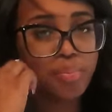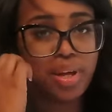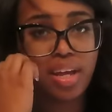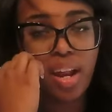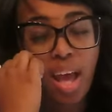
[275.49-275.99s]

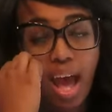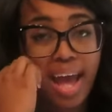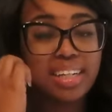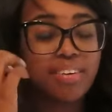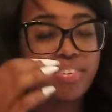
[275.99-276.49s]
but
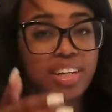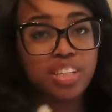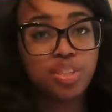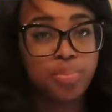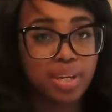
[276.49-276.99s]
I definitely
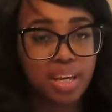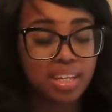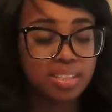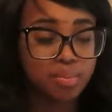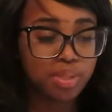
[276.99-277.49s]
need to put
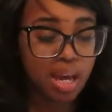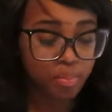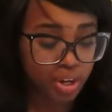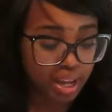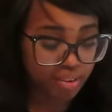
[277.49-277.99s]
in some time on it